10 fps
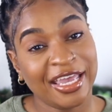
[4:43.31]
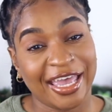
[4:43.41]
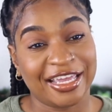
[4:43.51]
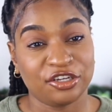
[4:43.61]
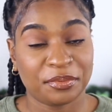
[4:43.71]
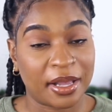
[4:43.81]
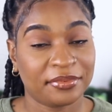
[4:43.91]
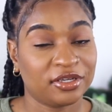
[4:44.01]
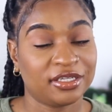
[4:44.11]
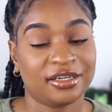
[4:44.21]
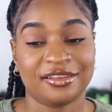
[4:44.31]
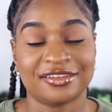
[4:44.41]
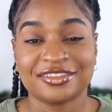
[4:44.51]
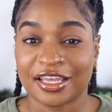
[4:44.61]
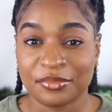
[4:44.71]
and you probably are getting the
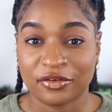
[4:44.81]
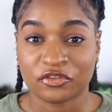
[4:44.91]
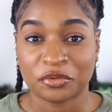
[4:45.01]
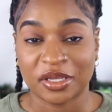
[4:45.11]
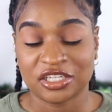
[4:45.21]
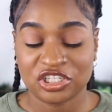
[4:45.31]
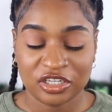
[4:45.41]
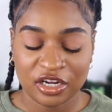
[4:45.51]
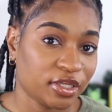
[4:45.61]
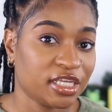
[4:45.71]
same information.